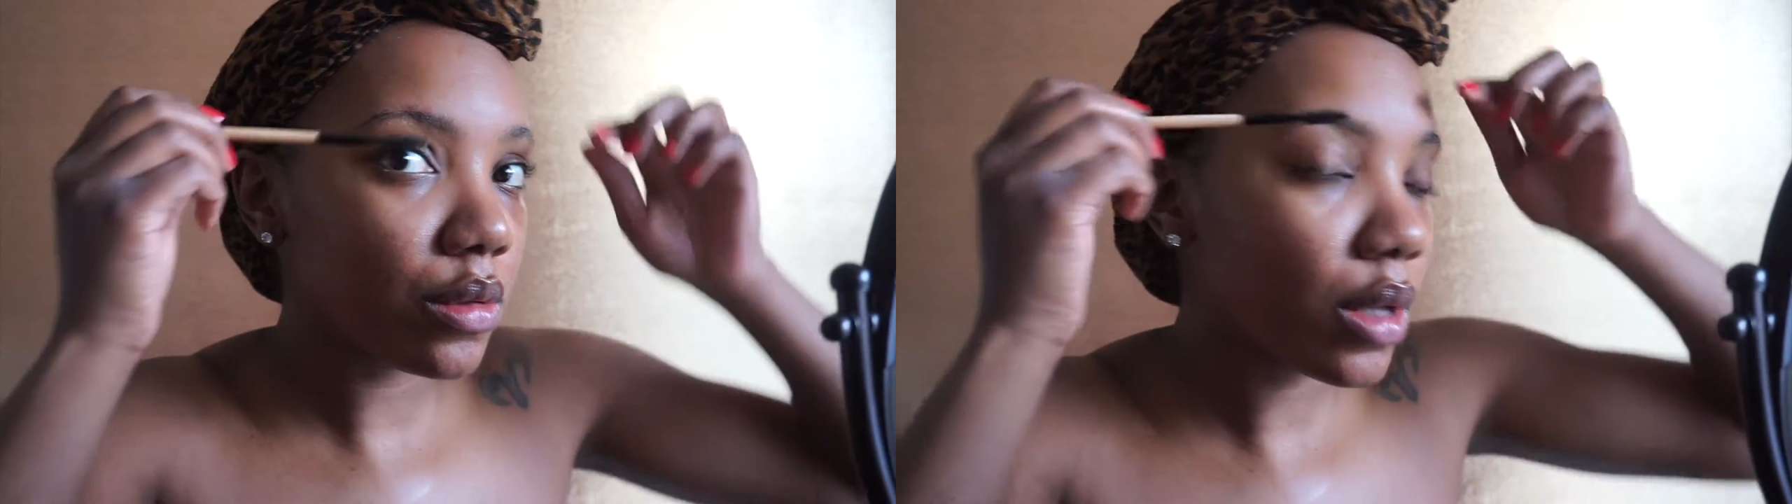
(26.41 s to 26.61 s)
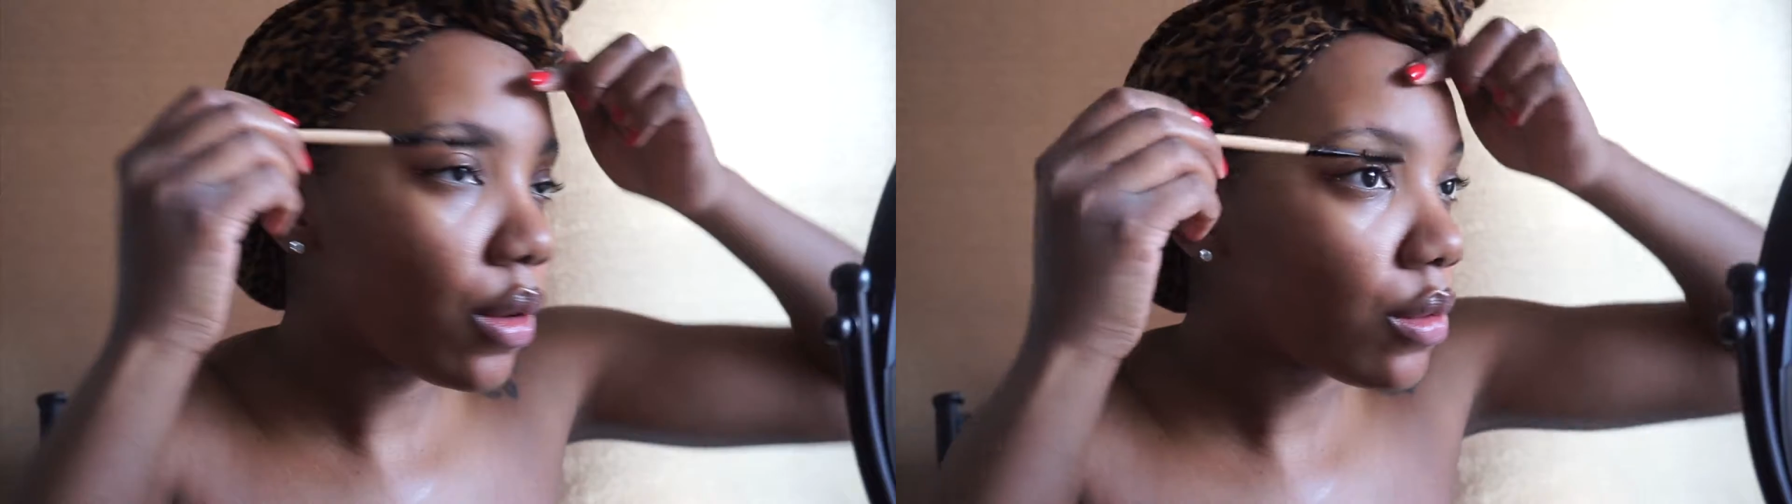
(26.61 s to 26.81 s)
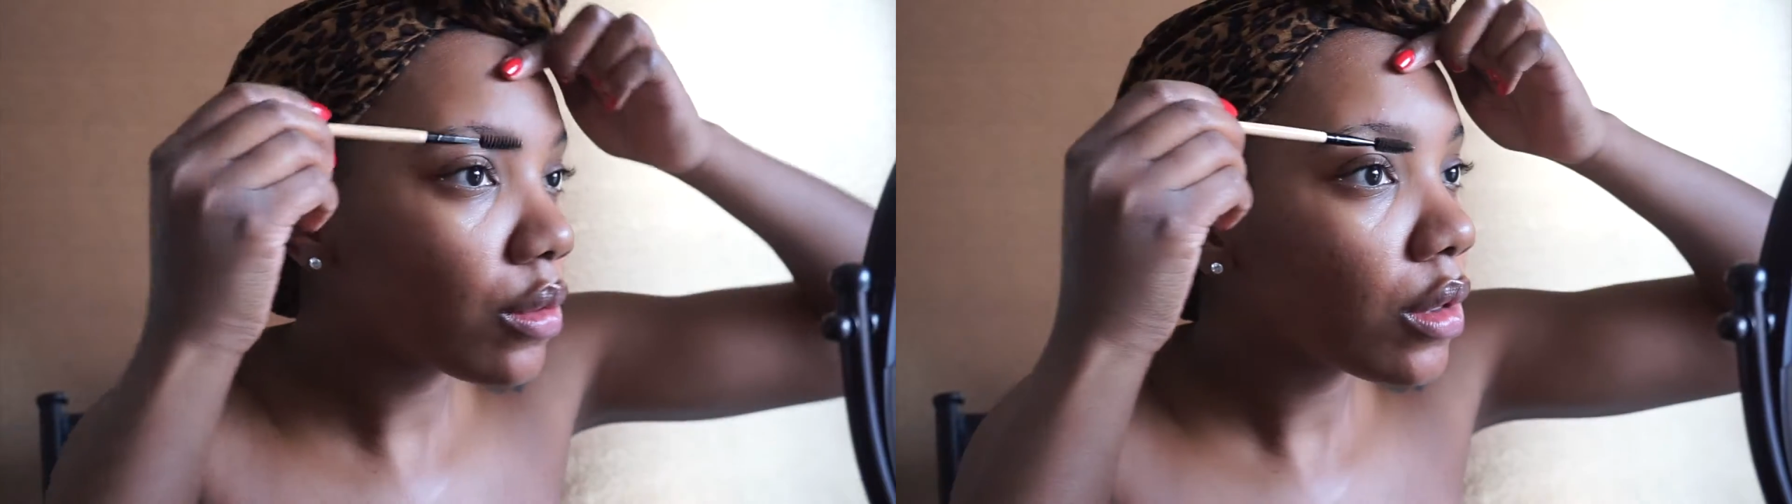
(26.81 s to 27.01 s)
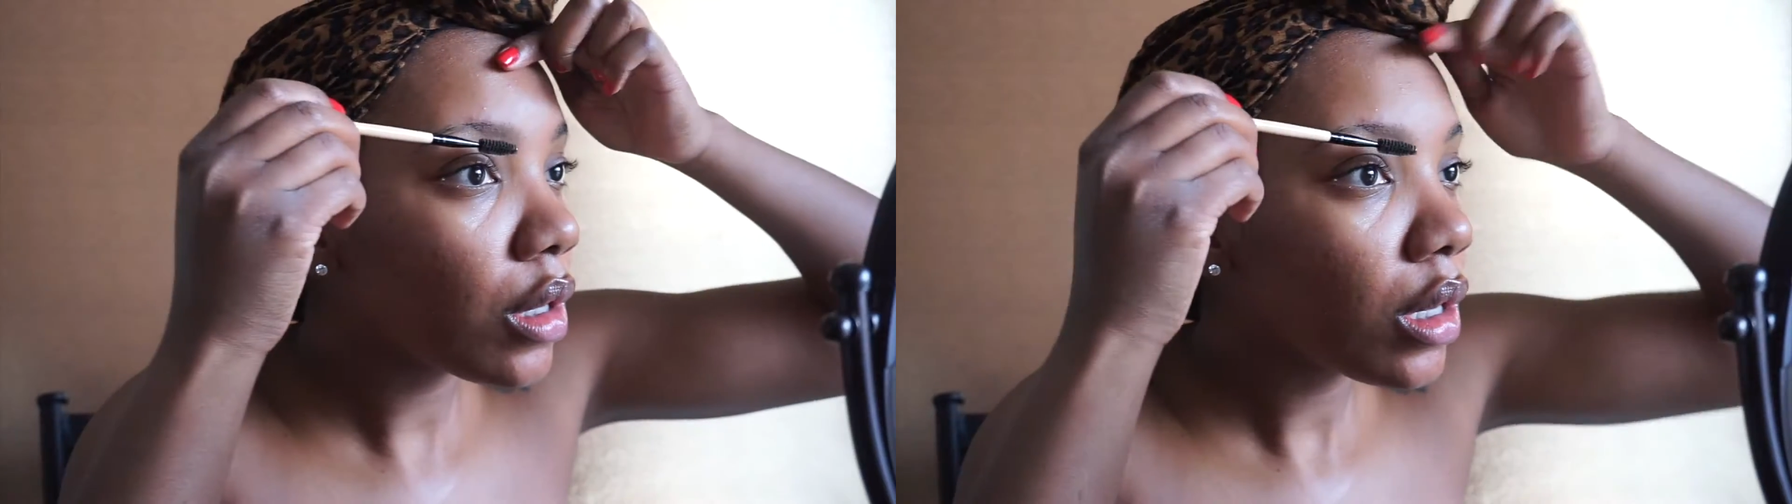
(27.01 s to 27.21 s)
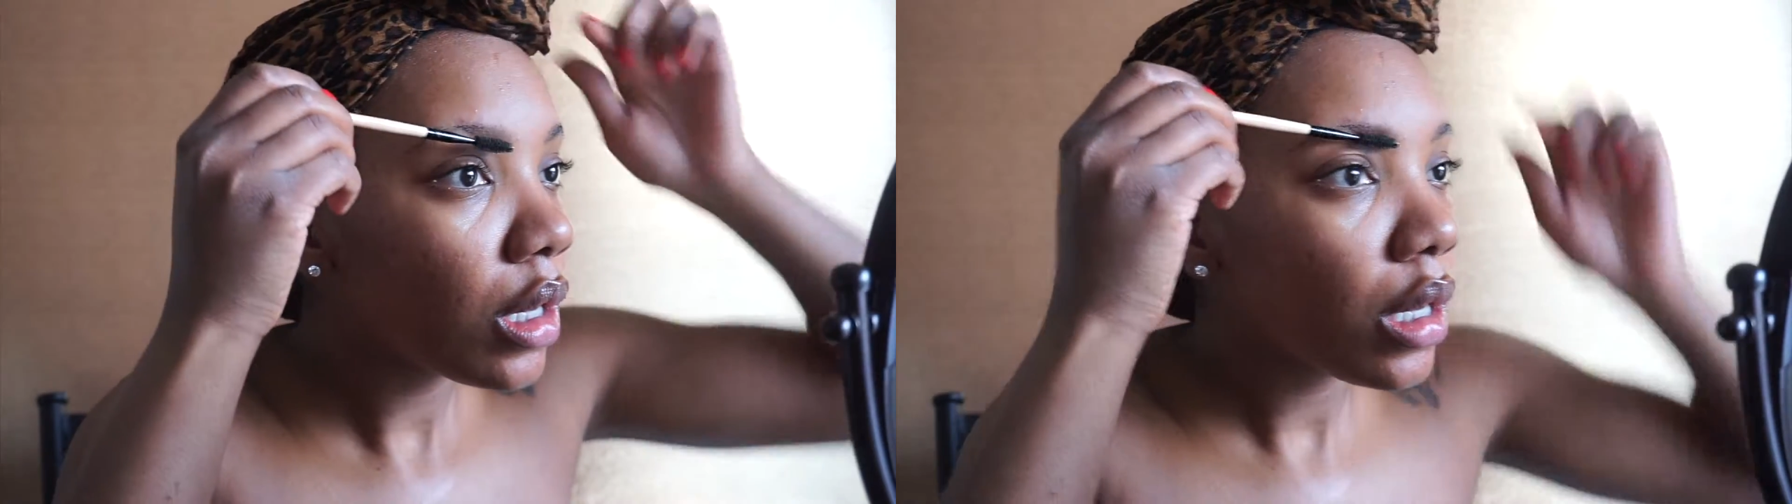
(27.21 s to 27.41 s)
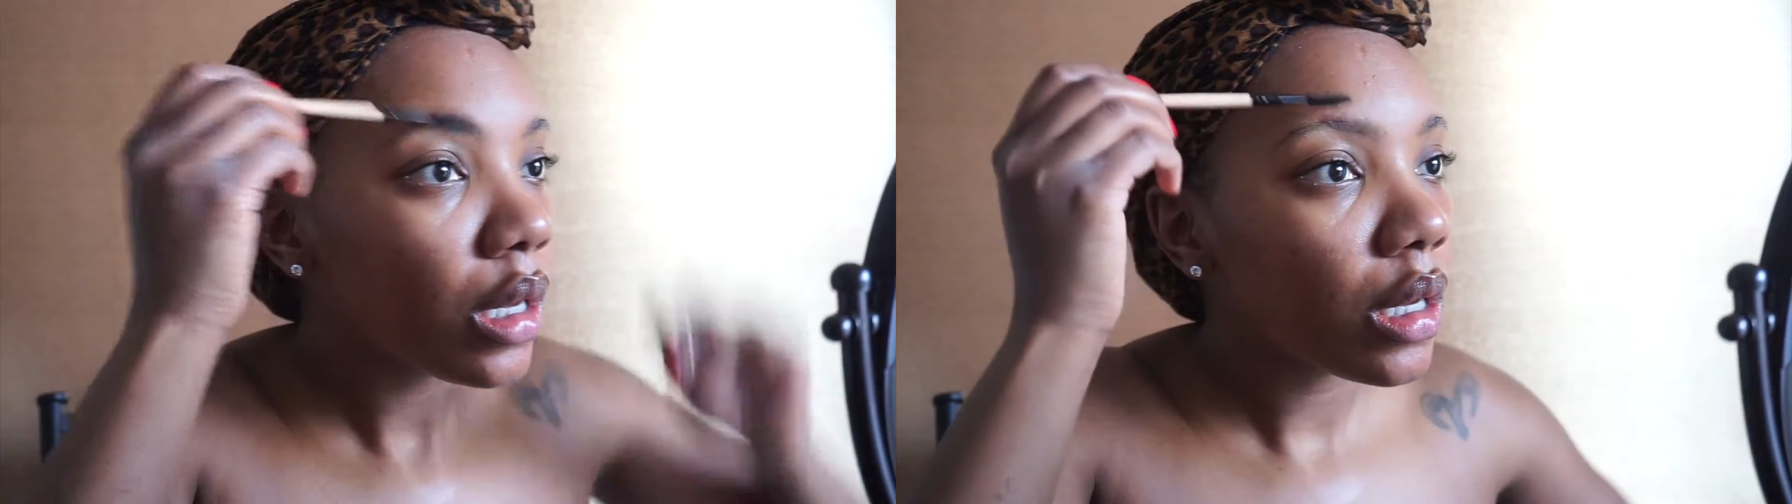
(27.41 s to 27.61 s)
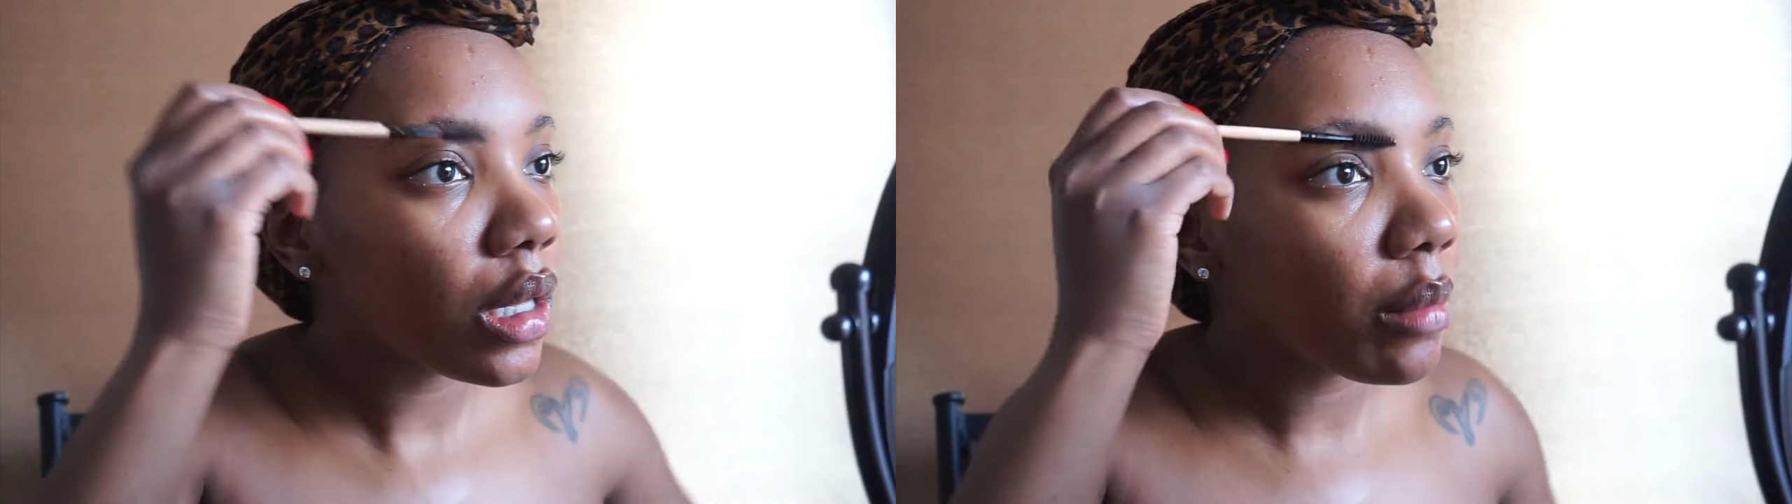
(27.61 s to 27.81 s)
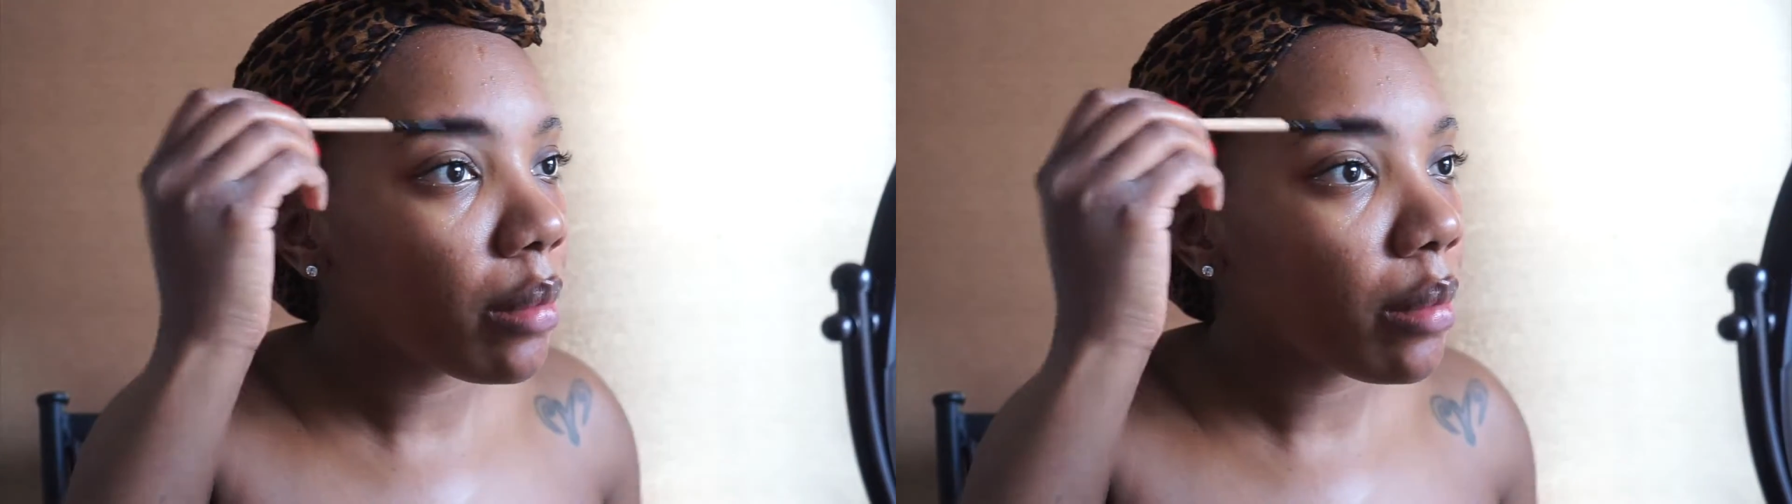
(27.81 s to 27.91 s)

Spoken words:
So get